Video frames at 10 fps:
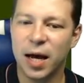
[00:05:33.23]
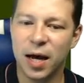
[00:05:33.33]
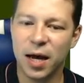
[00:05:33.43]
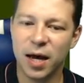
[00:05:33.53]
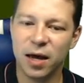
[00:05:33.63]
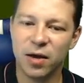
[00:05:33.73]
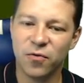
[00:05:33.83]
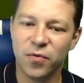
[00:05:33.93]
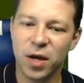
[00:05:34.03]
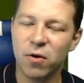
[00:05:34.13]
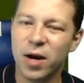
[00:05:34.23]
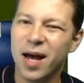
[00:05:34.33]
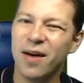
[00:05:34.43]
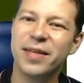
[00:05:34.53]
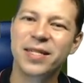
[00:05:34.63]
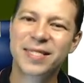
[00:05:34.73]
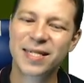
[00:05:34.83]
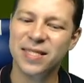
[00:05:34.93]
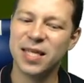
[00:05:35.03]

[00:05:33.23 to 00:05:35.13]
I figured out that 6